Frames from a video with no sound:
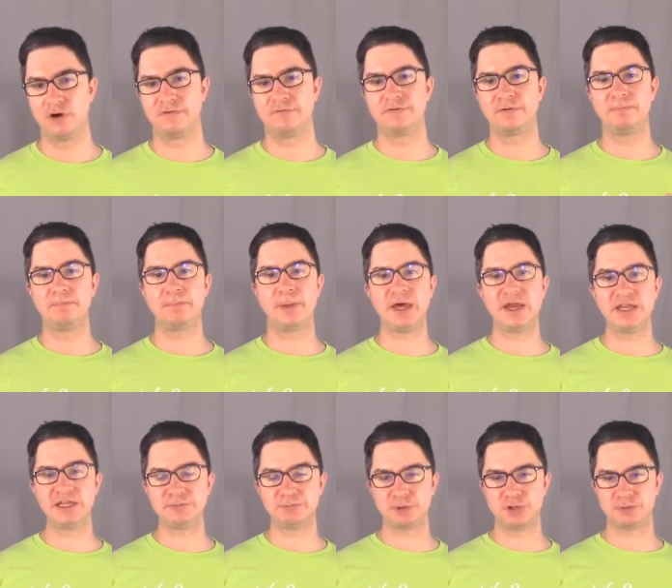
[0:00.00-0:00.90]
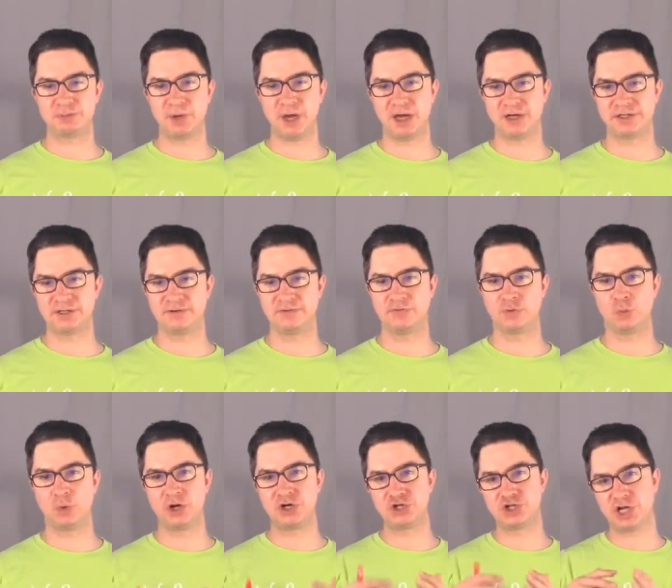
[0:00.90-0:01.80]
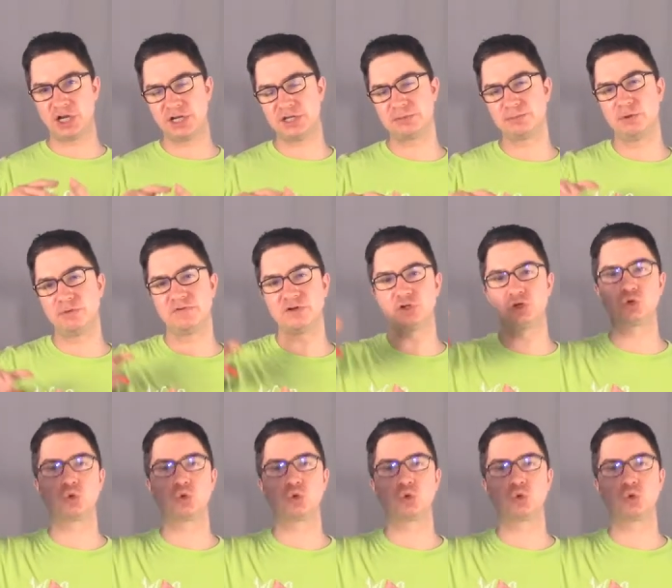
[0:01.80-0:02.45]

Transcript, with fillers: From Benny's perspective, when Jenny's moving